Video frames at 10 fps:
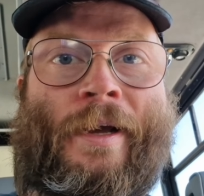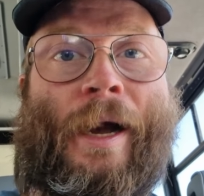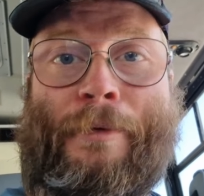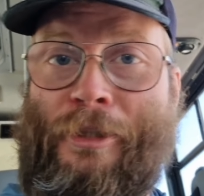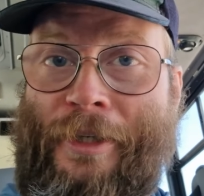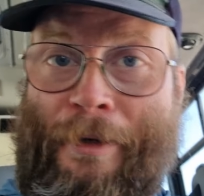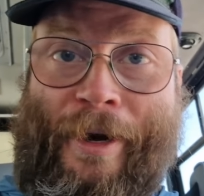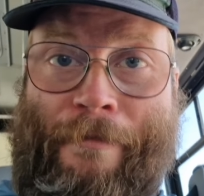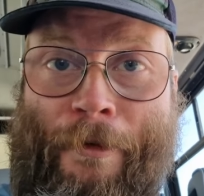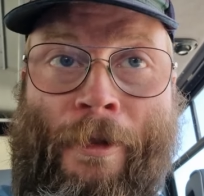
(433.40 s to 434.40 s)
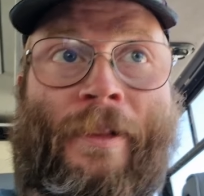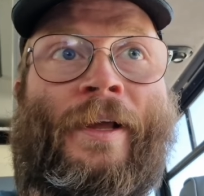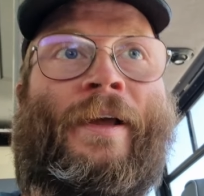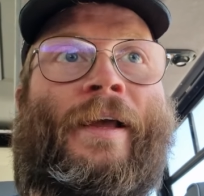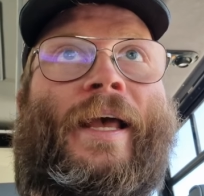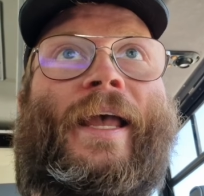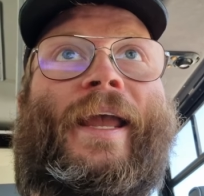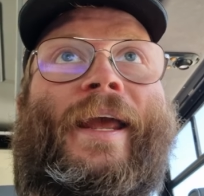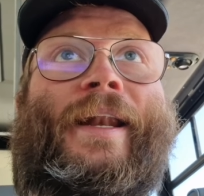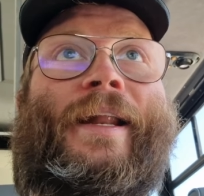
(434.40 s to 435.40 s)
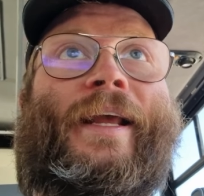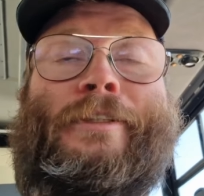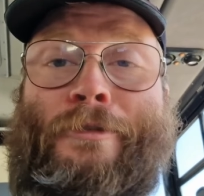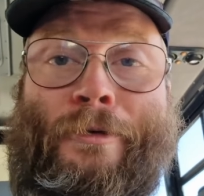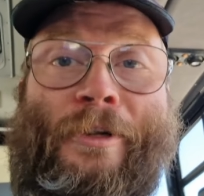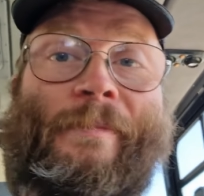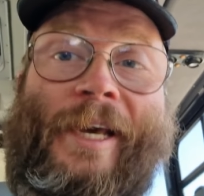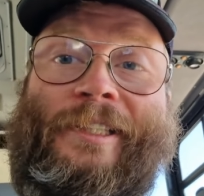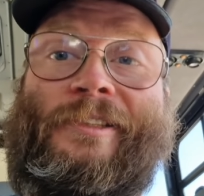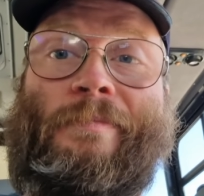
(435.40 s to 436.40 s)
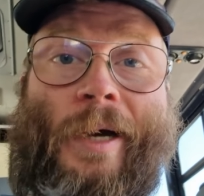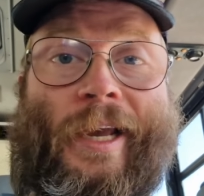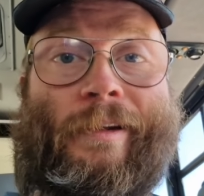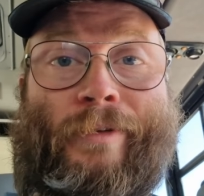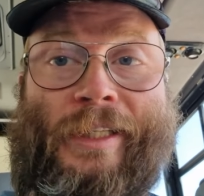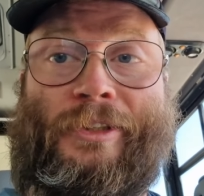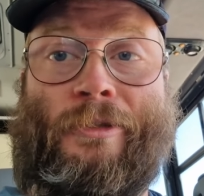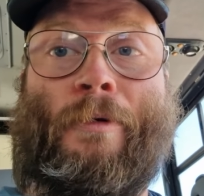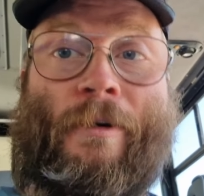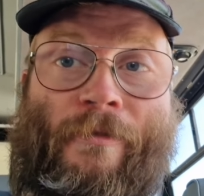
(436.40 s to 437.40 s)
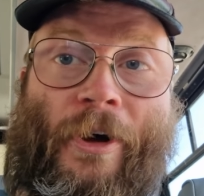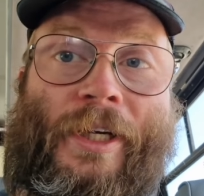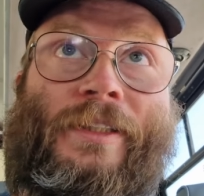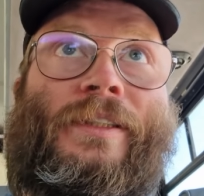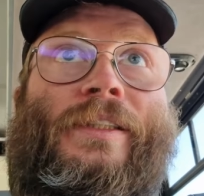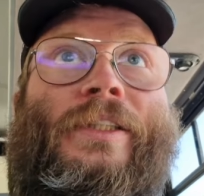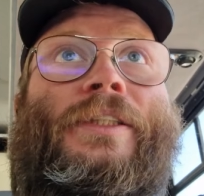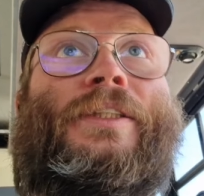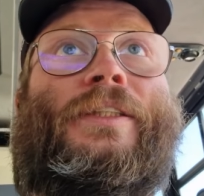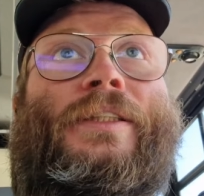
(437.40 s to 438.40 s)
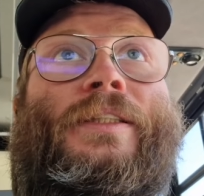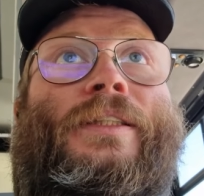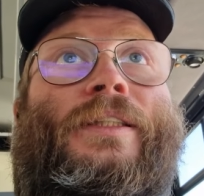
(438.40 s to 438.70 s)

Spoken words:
I'm eternally grateful, and it truly makes my adventure more fun because